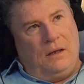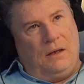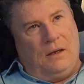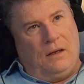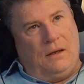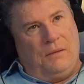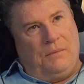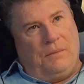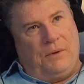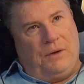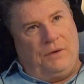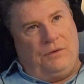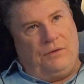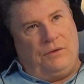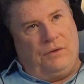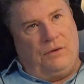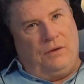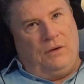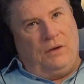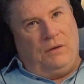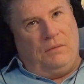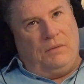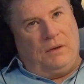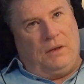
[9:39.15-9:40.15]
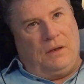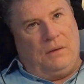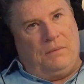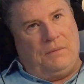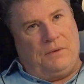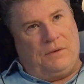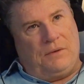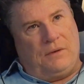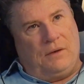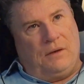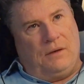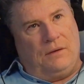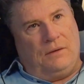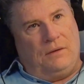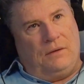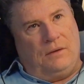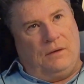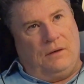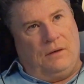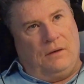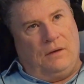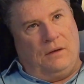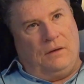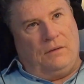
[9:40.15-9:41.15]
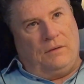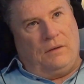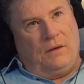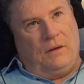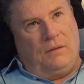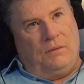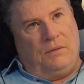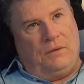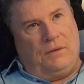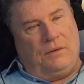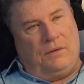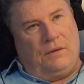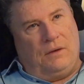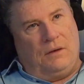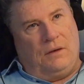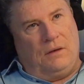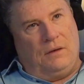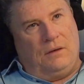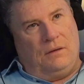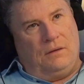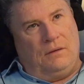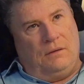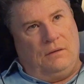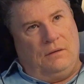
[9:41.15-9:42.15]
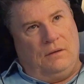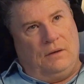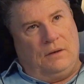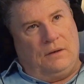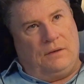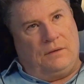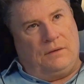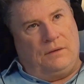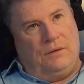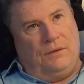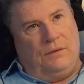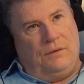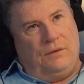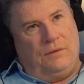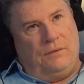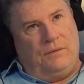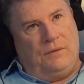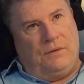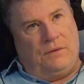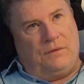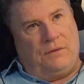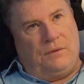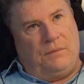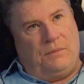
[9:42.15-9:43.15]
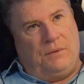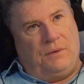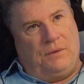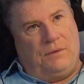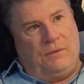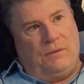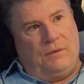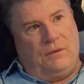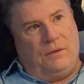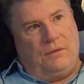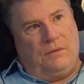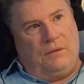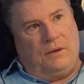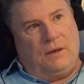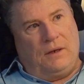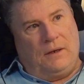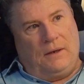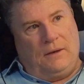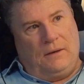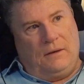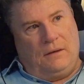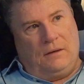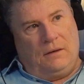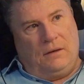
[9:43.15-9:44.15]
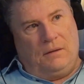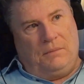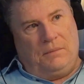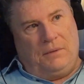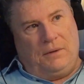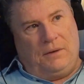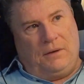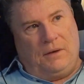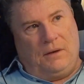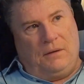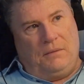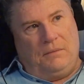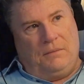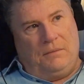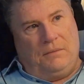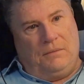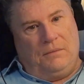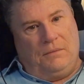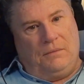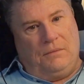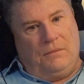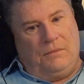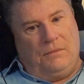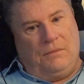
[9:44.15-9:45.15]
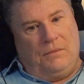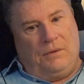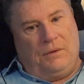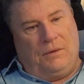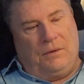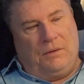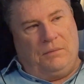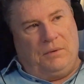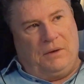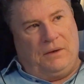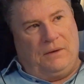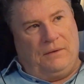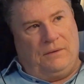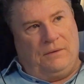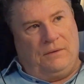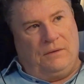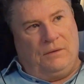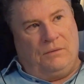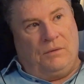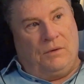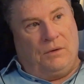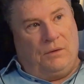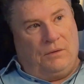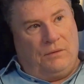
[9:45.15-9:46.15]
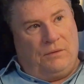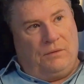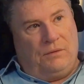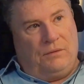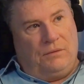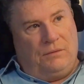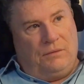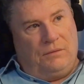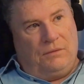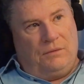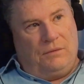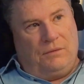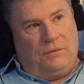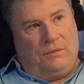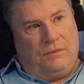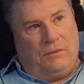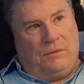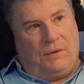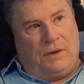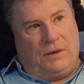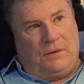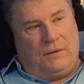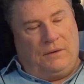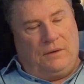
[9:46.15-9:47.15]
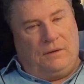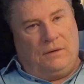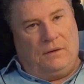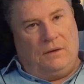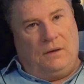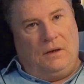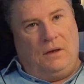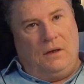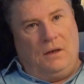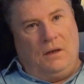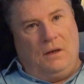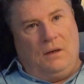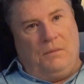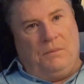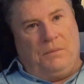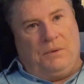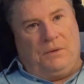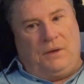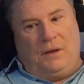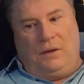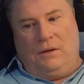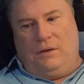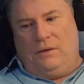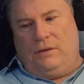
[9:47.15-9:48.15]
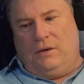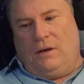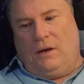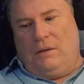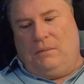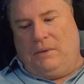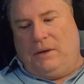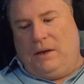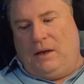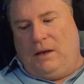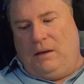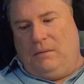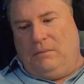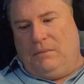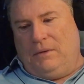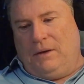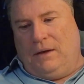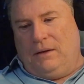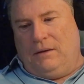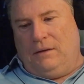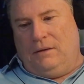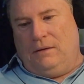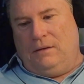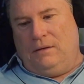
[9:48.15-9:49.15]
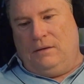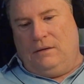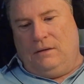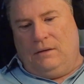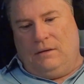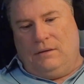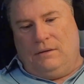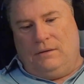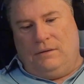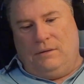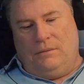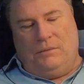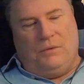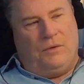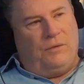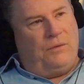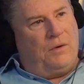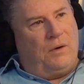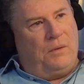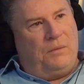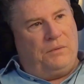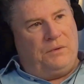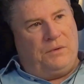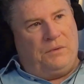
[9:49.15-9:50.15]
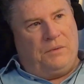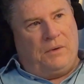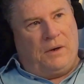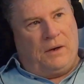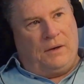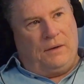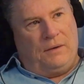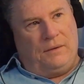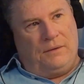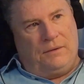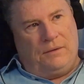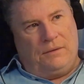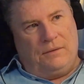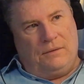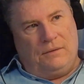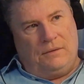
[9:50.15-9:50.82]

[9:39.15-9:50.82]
And my journey with them started as I was their exclusive distributor in the UK, and I became one of the biggest in the world for what I did. But then the time came then to move home to Ireland.